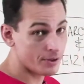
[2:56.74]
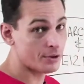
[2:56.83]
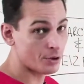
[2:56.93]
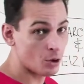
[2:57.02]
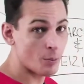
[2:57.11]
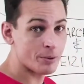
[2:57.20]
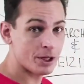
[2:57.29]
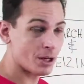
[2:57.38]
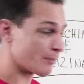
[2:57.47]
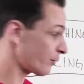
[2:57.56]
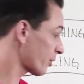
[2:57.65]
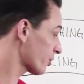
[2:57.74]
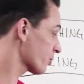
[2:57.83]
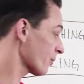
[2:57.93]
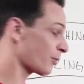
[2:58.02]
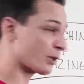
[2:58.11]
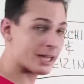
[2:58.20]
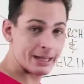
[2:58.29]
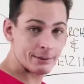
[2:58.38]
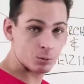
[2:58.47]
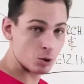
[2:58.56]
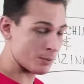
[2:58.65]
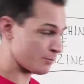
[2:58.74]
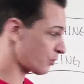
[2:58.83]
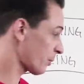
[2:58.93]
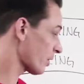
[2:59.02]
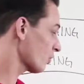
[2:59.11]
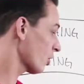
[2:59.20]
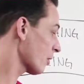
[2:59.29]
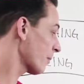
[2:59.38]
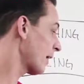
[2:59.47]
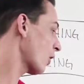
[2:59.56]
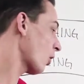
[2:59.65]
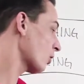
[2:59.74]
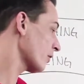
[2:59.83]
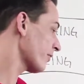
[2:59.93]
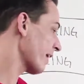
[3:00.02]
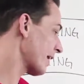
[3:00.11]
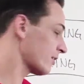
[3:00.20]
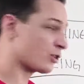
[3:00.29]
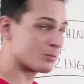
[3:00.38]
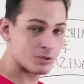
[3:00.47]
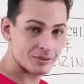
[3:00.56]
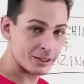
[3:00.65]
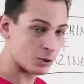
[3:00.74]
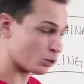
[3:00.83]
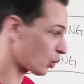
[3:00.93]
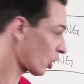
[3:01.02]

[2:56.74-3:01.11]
you're opening up yourself for a can of worms. So we're going to talk about all of that in terms of legal